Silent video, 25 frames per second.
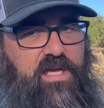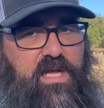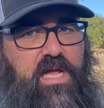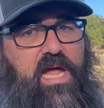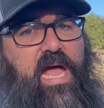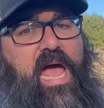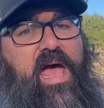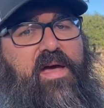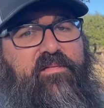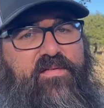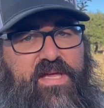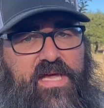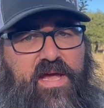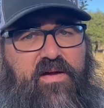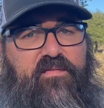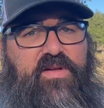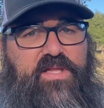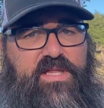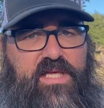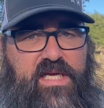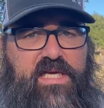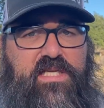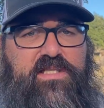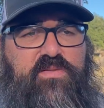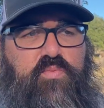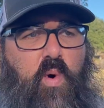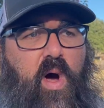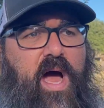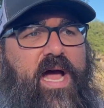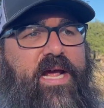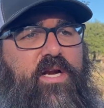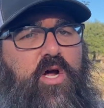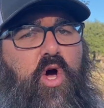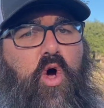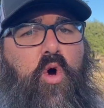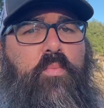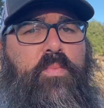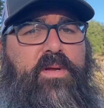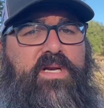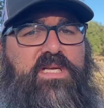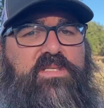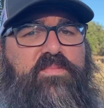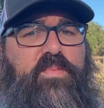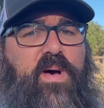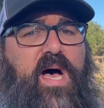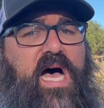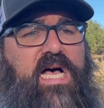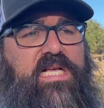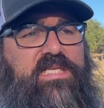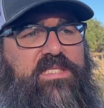having everything as wide open as
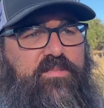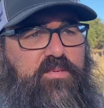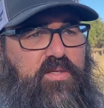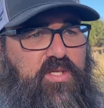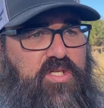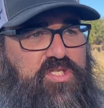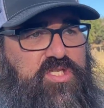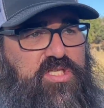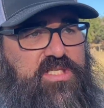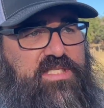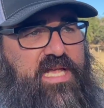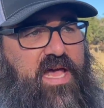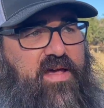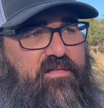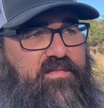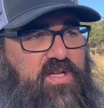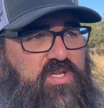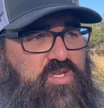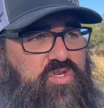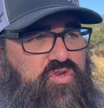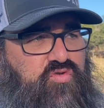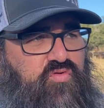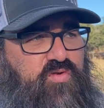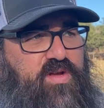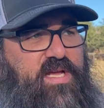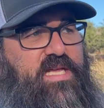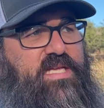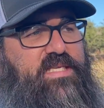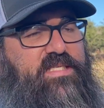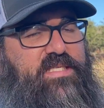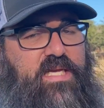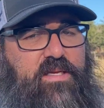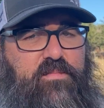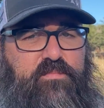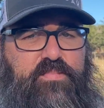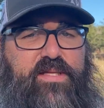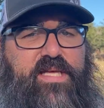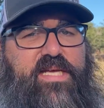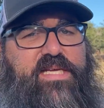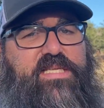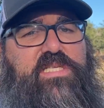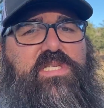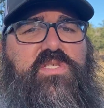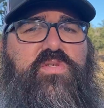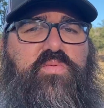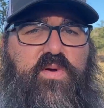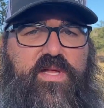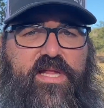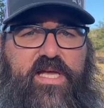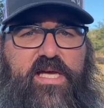possible and just having trees in
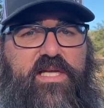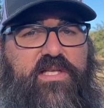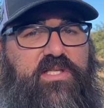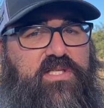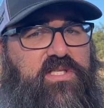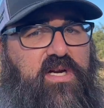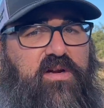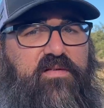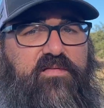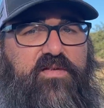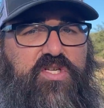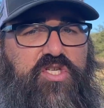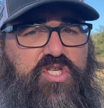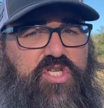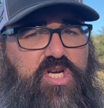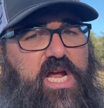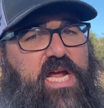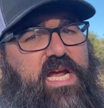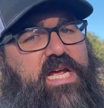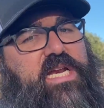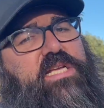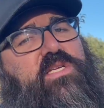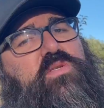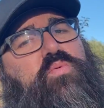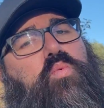places where they can serve as shade is